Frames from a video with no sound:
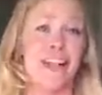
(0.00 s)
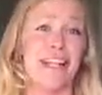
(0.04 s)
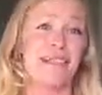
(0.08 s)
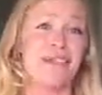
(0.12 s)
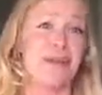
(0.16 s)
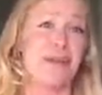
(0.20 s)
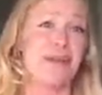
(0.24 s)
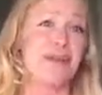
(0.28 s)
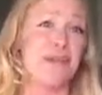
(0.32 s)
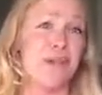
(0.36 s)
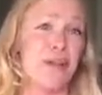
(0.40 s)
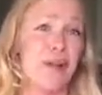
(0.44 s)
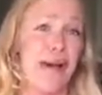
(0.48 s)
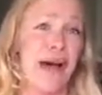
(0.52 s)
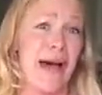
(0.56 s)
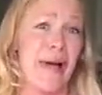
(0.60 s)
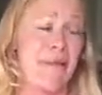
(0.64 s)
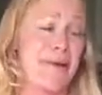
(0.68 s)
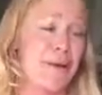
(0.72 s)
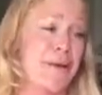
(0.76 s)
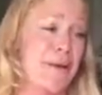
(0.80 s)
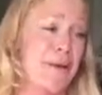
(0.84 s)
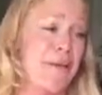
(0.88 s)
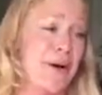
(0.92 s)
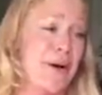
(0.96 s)
That's why I'm so
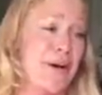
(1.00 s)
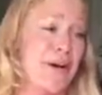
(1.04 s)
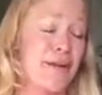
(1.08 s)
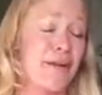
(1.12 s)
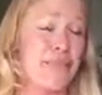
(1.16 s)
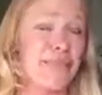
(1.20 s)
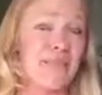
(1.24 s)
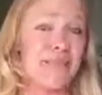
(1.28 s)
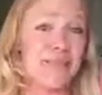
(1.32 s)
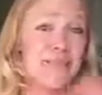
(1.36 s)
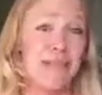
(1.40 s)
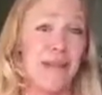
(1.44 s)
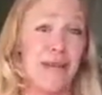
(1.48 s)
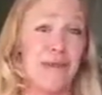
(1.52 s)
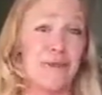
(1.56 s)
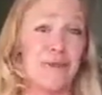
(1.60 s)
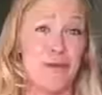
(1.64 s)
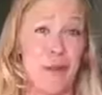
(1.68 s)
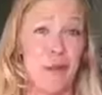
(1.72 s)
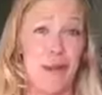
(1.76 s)
happy to be part of this club.